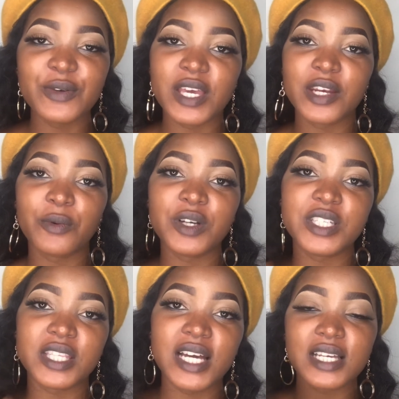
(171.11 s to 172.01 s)
You can
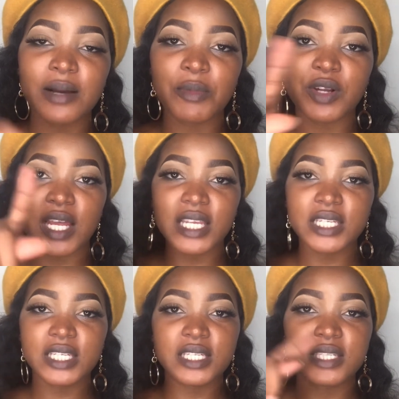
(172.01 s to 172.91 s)
watch that. I'm gonna
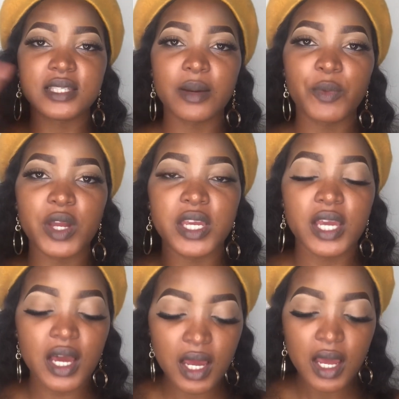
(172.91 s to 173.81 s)
link it somewhere here.